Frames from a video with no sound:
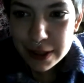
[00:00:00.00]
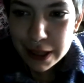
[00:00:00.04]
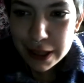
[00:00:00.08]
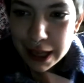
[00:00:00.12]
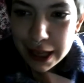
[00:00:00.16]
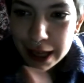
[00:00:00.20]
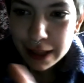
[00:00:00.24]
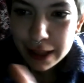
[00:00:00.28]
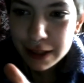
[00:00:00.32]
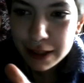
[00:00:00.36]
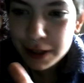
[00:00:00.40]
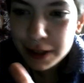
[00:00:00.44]

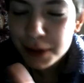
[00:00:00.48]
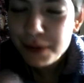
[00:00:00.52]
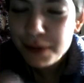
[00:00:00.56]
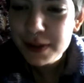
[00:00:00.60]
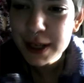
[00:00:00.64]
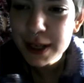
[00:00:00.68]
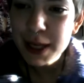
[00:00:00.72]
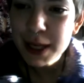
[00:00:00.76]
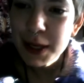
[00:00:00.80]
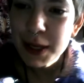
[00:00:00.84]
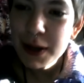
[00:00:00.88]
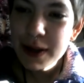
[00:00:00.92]
like little
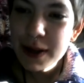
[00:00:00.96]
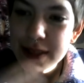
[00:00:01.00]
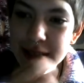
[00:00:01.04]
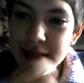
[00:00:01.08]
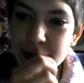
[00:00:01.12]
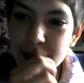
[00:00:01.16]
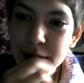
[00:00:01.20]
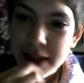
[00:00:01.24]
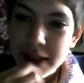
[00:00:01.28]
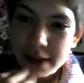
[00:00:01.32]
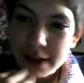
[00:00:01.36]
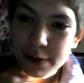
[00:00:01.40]
videos and
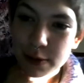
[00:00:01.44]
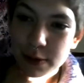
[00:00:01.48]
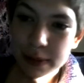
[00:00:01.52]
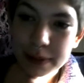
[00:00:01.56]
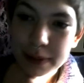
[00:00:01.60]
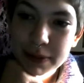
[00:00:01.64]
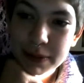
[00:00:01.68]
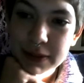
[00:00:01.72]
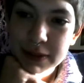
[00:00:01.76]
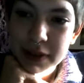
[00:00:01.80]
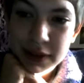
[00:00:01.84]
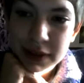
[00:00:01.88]
clips
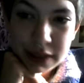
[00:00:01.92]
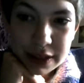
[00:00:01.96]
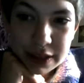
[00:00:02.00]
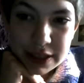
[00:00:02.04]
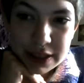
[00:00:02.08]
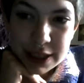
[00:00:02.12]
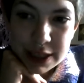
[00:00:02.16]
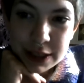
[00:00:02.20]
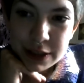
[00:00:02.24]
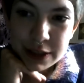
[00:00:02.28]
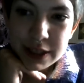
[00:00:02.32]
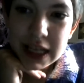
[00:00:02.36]
people doing the
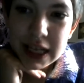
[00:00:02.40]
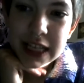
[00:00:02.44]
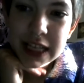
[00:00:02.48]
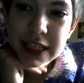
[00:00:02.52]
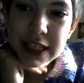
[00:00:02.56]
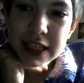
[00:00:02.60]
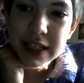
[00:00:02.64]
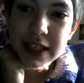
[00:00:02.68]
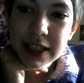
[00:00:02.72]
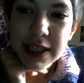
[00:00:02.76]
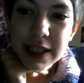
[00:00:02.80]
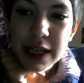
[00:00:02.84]

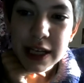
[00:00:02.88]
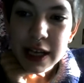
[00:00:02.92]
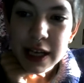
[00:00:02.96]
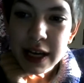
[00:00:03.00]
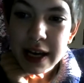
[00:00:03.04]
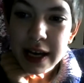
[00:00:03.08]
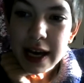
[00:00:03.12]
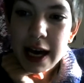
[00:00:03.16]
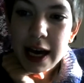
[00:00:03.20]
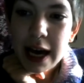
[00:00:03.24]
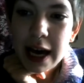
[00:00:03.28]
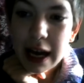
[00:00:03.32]
synergizer,
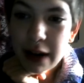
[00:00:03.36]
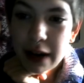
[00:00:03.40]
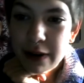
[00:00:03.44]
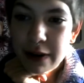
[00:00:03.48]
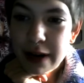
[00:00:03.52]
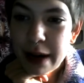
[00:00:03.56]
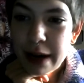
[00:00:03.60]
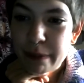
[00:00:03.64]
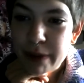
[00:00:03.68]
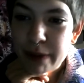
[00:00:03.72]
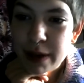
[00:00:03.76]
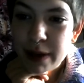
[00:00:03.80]
and I would
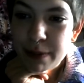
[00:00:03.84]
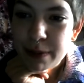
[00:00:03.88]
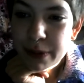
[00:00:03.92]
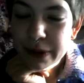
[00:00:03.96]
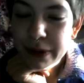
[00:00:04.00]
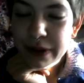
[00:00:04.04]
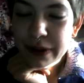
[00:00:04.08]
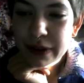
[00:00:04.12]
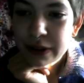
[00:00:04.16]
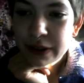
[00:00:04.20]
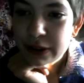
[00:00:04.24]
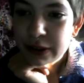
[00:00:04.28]
add
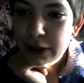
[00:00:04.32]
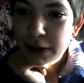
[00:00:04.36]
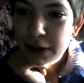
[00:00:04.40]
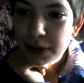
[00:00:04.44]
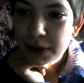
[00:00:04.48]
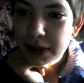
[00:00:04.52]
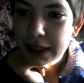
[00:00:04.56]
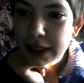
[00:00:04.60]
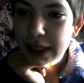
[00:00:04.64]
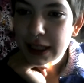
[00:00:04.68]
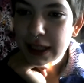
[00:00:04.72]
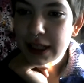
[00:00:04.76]
people to
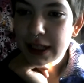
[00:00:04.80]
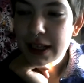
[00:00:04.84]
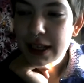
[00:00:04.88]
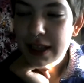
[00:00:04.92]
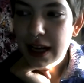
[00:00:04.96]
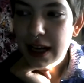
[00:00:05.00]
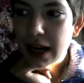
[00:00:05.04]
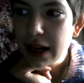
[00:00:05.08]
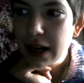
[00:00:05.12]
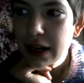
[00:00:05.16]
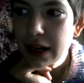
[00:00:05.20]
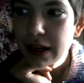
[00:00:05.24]
it
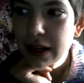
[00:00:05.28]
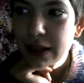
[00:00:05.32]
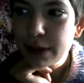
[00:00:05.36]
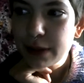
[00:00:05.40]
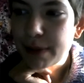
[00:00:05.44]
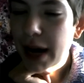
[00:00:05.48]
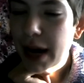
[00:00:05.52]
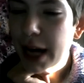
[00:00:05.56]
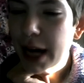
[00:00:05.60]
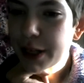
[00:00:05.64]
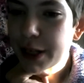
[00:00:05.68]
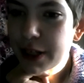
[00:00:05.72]
that are
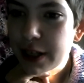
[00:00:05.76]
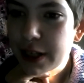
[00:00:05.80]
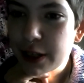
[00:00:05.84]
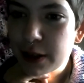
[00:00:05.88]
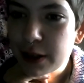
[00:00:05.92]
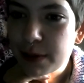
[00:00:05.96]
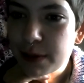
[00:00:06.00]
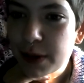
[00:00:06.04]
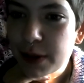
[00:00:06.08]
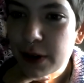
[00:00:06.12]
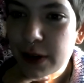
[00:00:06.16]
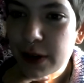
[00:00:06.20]
passionate
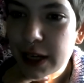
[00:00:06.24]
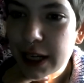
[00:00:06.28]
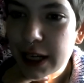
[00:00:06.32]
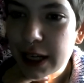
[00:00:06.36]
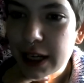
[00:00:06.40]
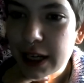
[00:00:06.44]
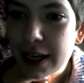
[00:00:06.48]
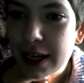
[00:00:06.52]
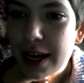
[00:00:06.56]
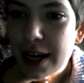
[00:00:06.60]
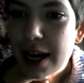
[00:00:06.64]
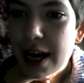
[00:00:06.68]
about
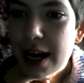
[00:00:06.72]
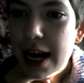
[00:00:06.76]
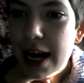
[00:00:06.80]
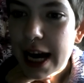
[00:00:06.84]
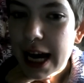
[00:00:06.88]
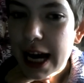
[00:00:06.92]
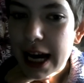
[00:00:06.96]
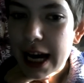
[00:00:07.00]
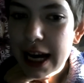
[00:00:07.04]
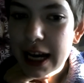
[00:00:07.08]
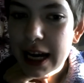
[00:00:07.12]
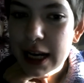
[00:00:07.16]
it.
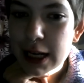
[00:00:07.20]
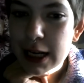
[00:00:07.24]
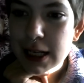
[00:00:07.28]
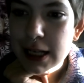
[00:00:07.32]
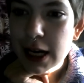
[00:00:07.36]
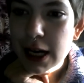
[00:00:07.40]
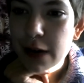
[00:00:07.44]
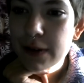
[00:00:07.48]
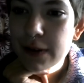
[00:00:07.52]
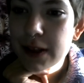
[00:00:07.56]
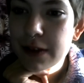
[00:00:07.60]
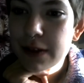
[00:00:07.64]
And
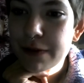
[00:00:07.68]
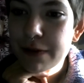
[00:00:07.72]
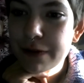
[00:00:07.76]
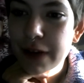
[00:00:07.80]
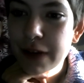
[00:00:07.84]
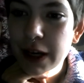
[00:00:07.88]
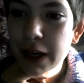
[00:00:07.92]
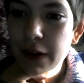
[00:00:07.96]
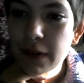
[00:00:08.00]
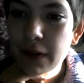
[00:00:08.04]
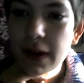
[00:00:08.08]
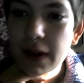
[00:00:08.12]
I would
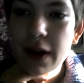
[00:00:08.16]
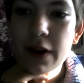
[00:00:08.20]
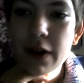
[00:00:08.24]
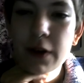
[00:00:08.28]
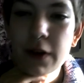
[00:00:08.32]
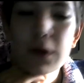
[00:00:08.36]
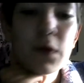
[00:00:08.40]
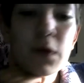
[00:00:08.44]
figure out